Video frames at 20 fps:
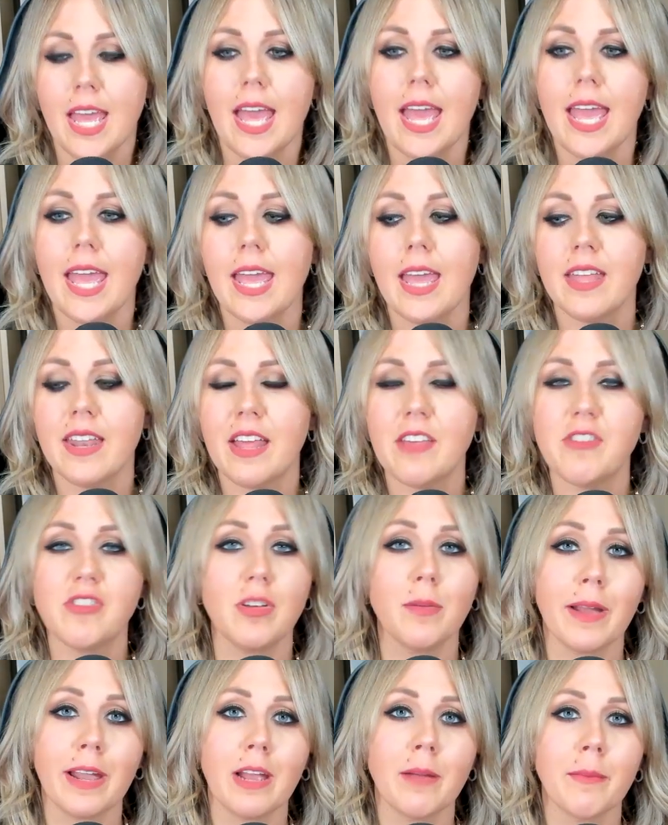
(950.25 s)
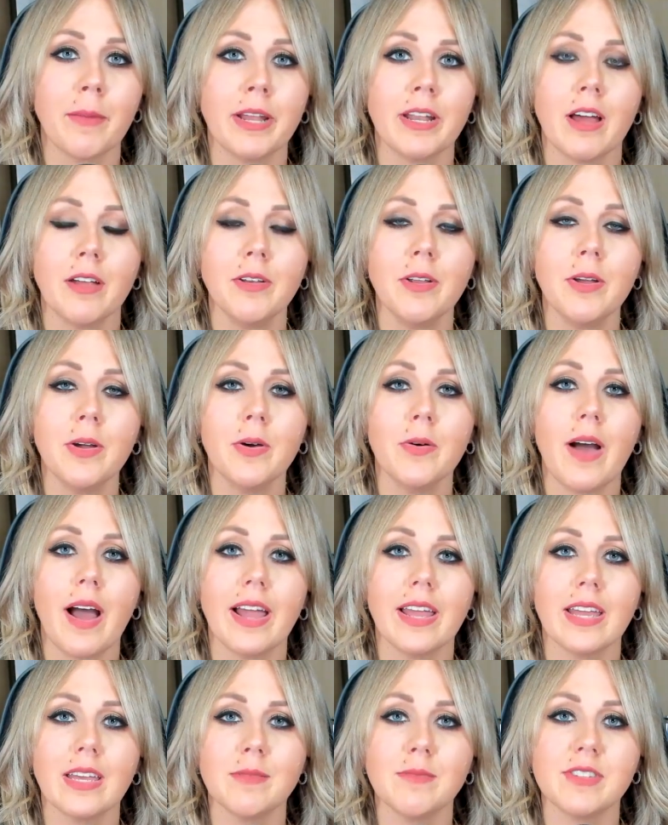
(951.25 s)
And as you may or may not know,
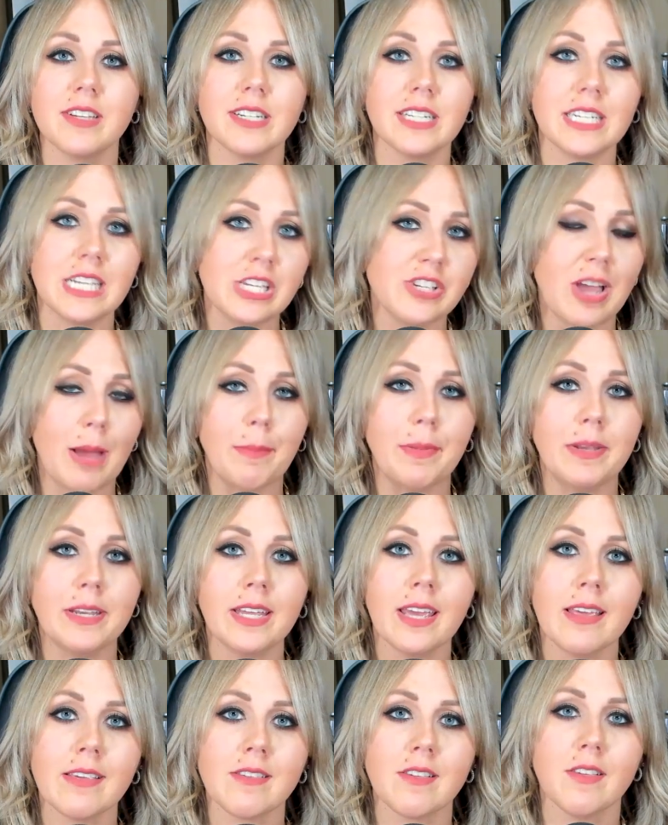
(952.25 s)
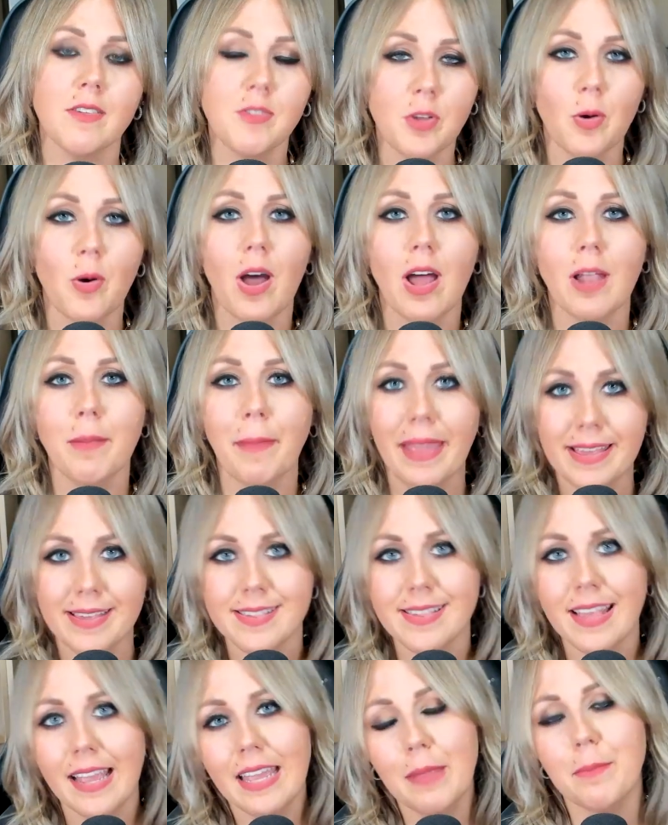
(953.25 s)
I am studying Japanese. So on my
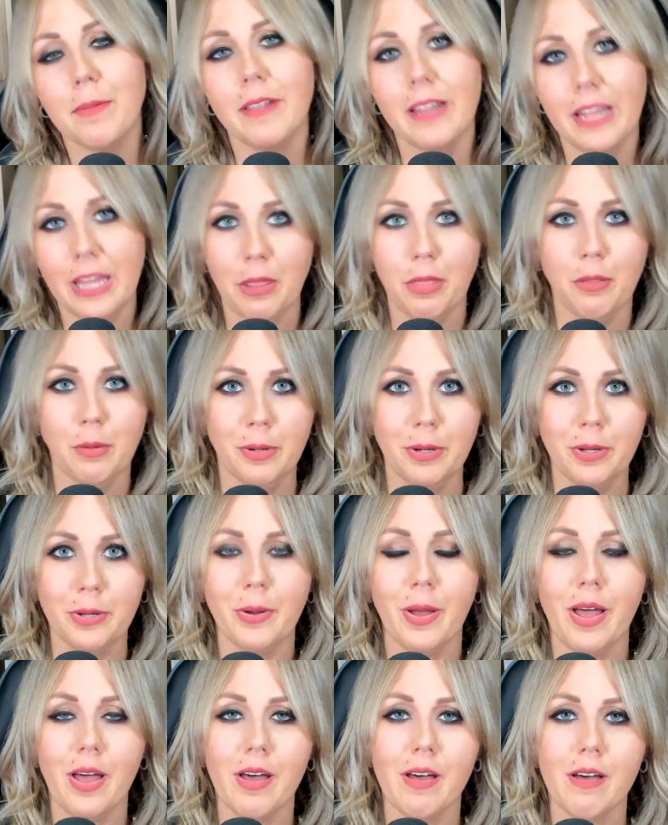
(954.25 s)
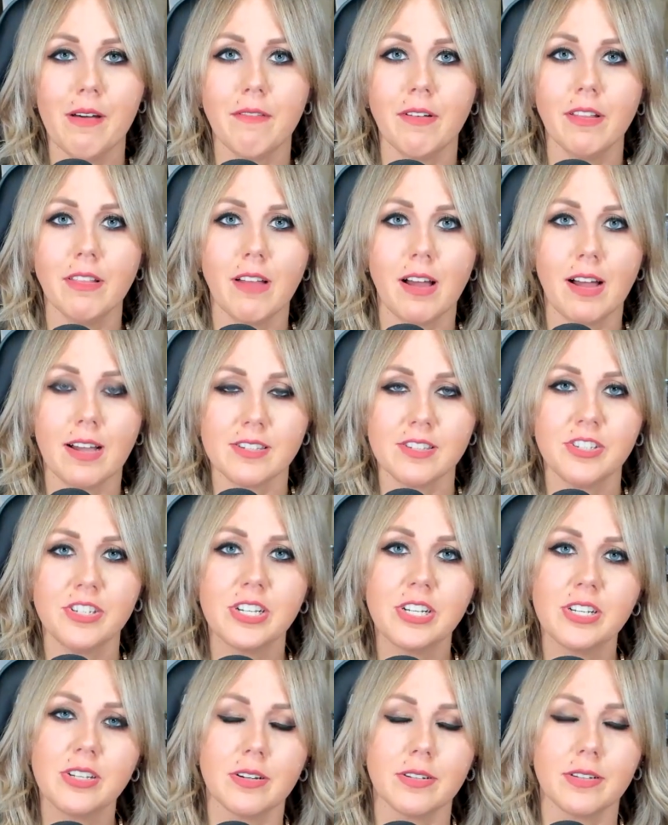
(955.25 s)
second playthrough of Lost
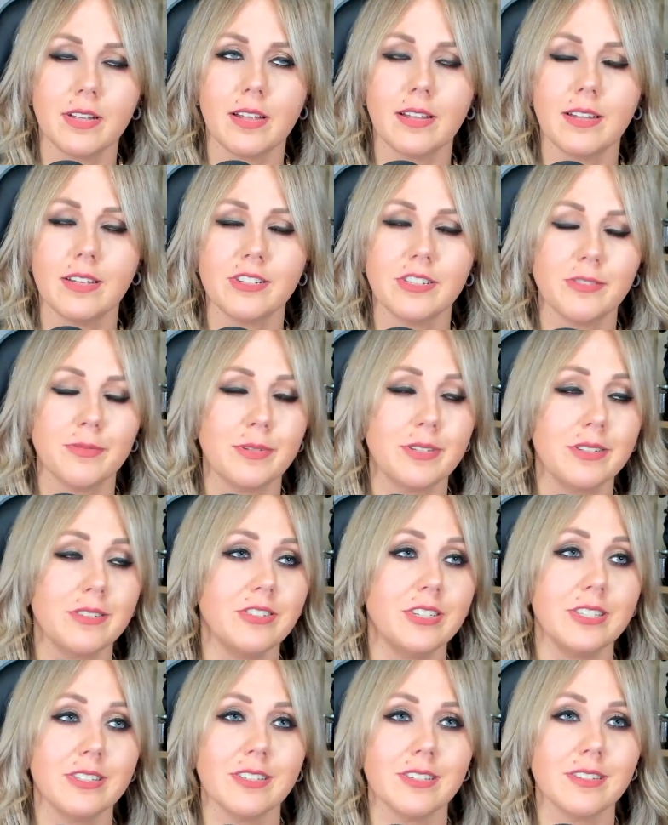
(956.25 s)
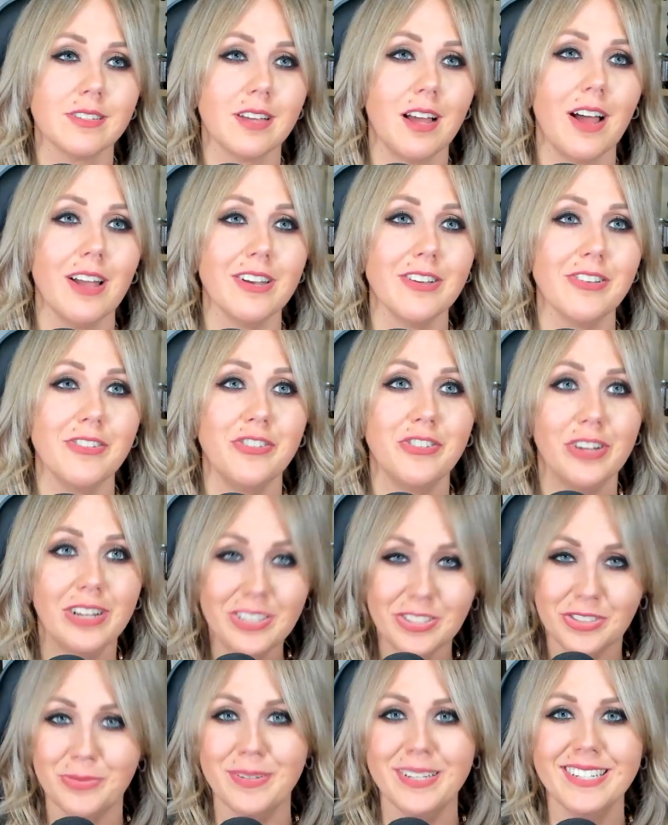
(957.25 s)
Judgment, Jesus, on
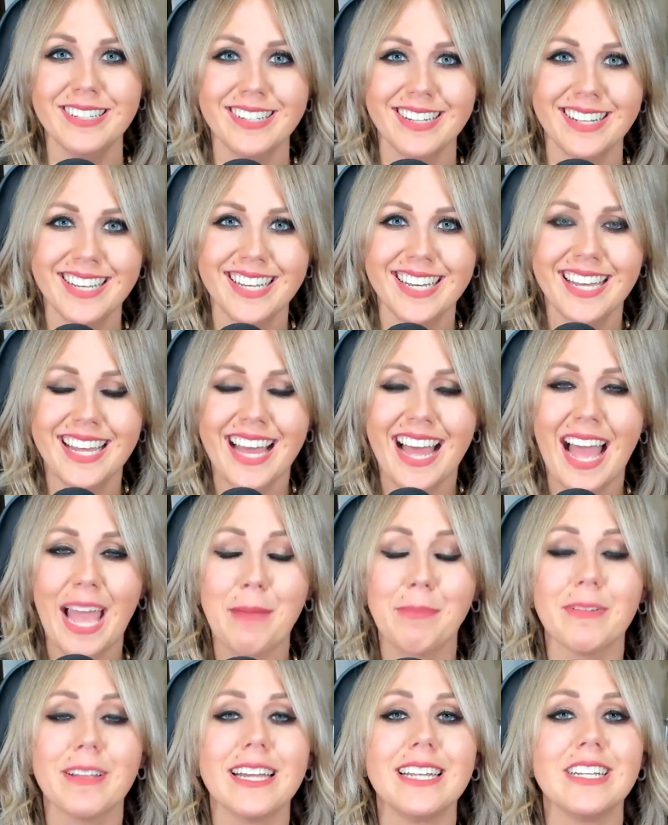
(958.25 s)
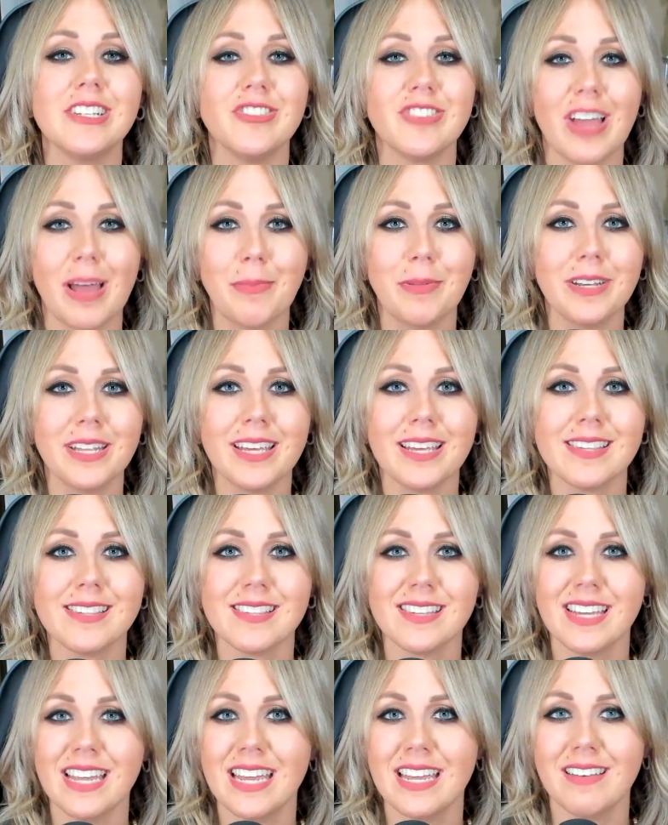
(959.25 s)
Judgment, I played in
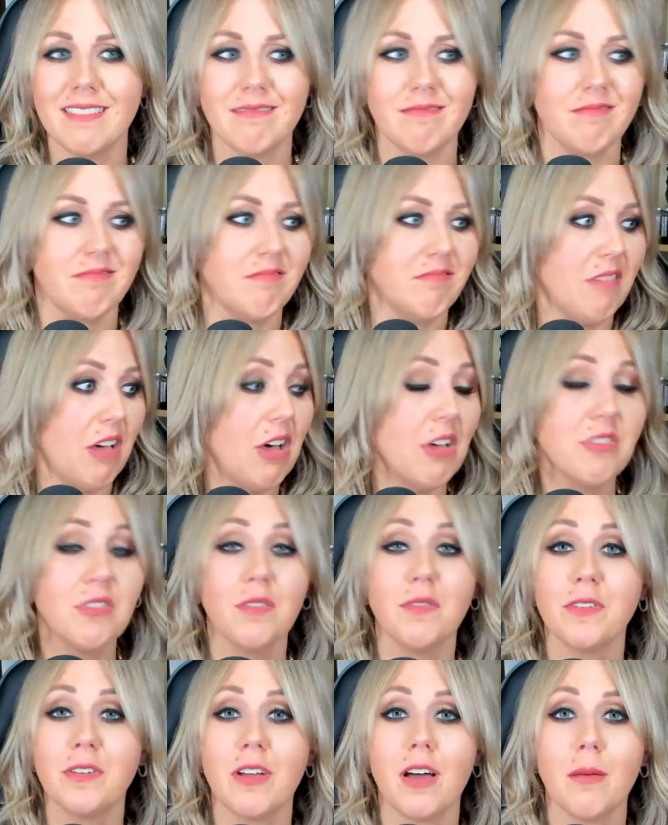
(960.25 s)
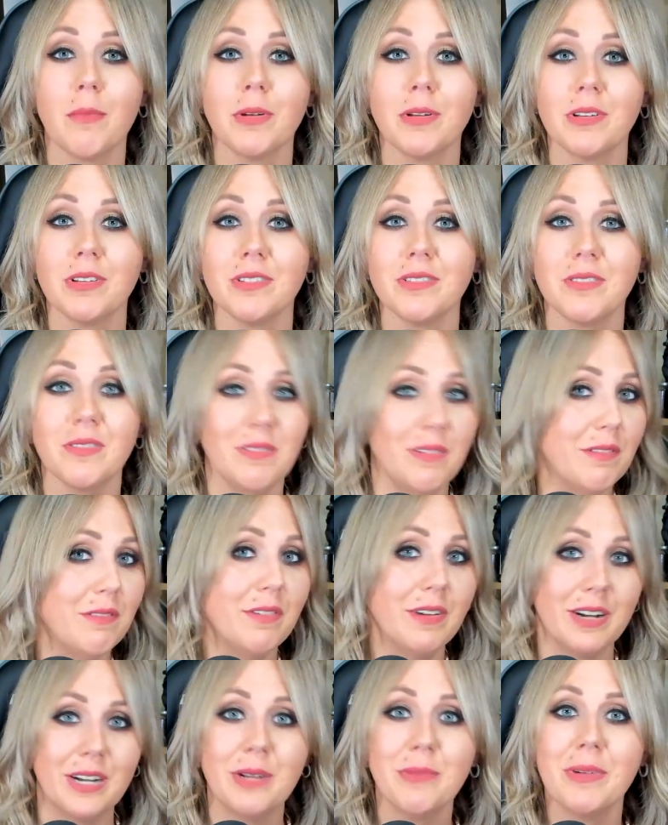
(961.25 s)
Japanese and also phenomenal.
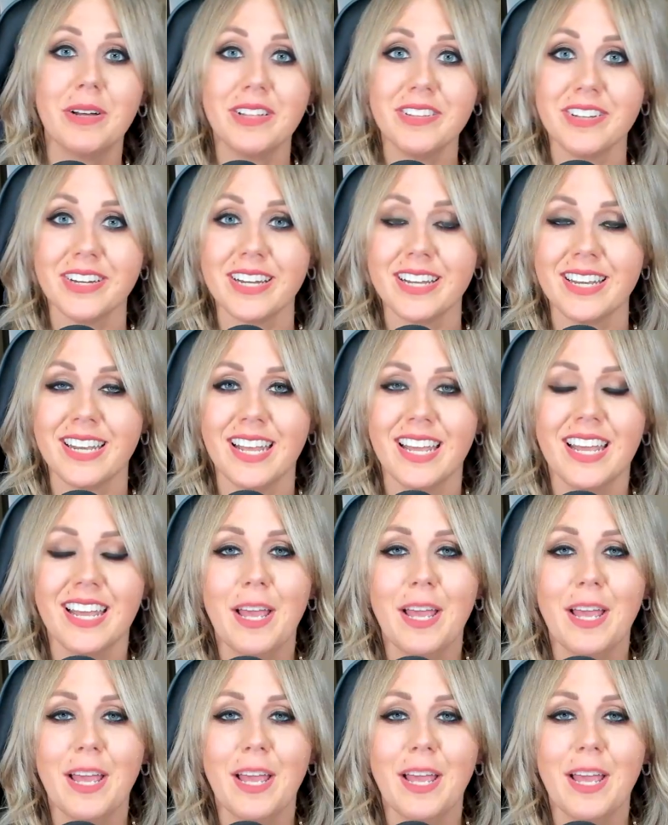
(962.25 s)
Very well done.